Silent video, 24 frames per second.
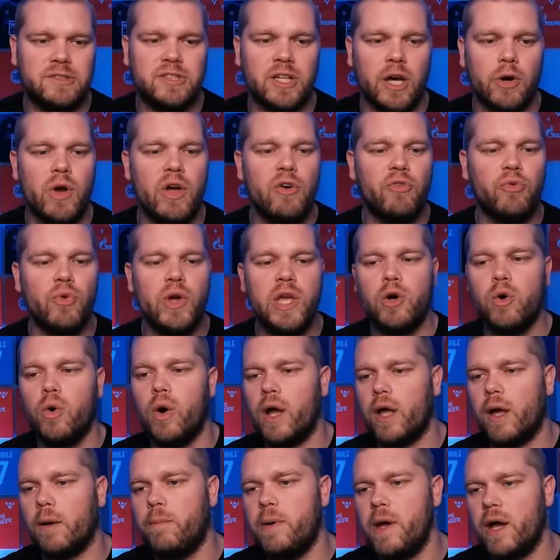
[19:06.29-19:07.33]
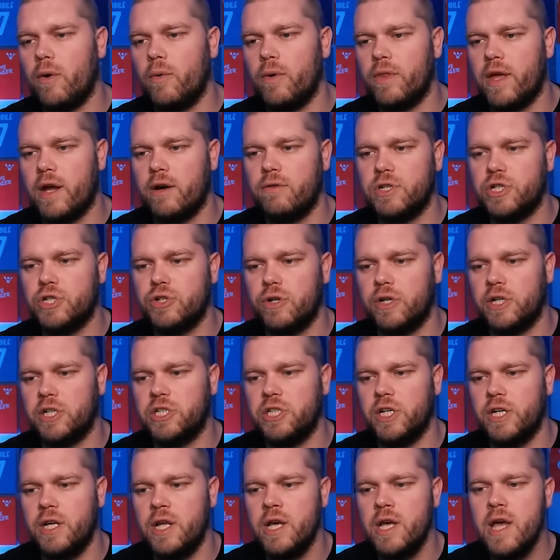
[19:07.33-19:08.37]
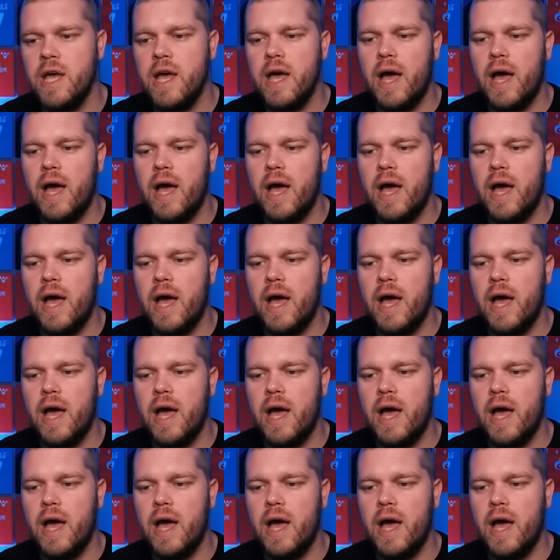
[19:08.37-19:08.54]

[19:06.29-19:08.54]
So if we quick pick without restriction,